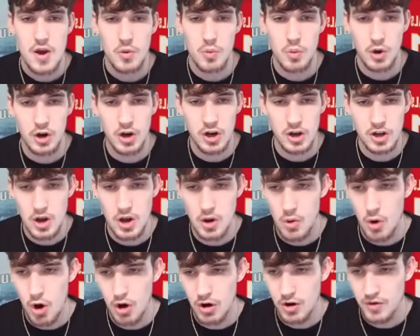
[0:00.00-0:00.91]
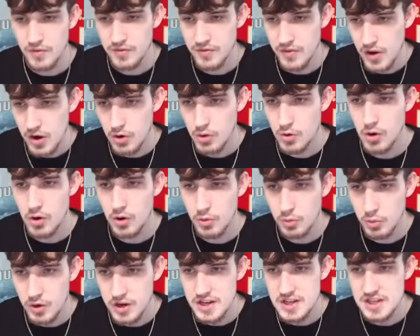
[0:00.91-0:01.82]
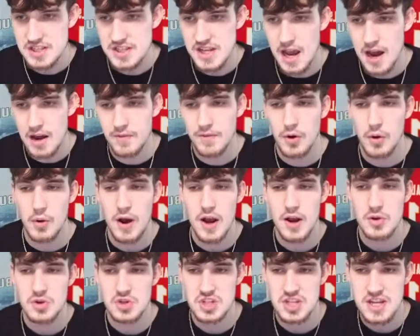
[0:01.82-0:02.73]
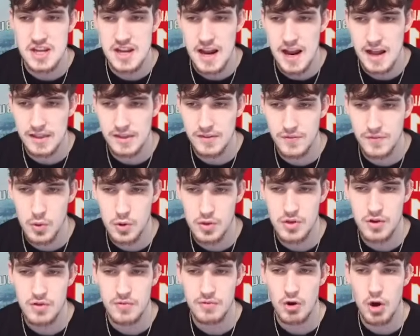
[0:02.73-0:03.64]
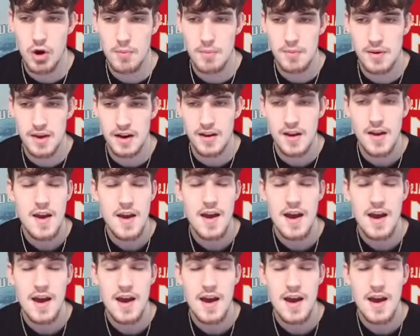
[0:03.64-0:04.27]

We're going to go Arvell Reese out of Ohio State at the fourth overall pick.